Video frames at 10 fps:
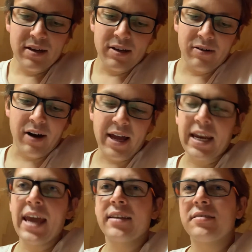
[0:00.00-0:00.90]
Right,
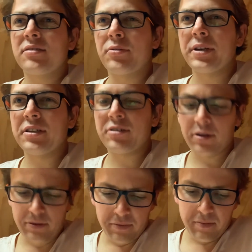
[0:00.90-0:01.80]
Acts
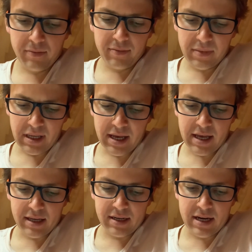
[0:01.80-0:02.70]
22,
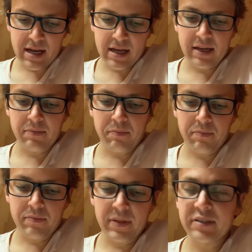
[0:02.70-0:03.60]
and
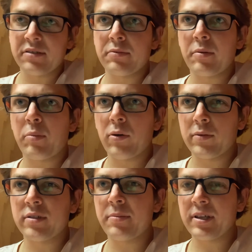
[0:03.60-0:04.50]
this is where Paul
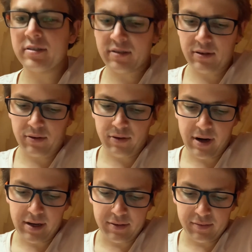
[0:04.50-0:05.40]
speaks to the
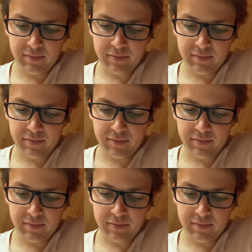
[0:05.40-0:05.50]
crowd.